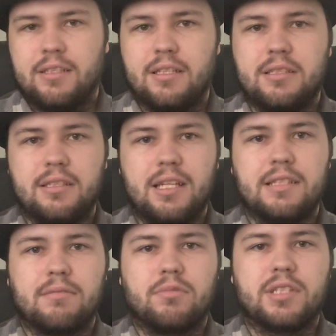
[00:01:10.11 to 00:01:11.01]
This
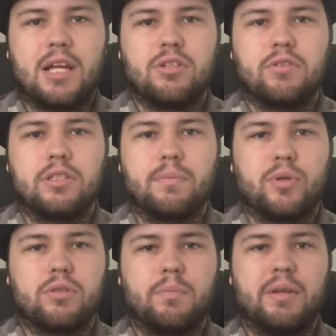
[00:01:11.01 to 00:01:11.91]
season was actually
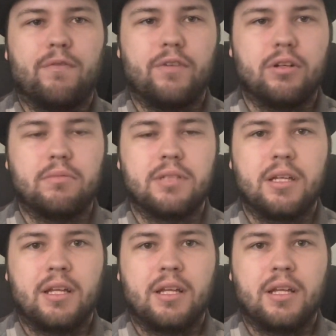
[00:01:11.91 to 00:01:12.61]
supposed to be filmed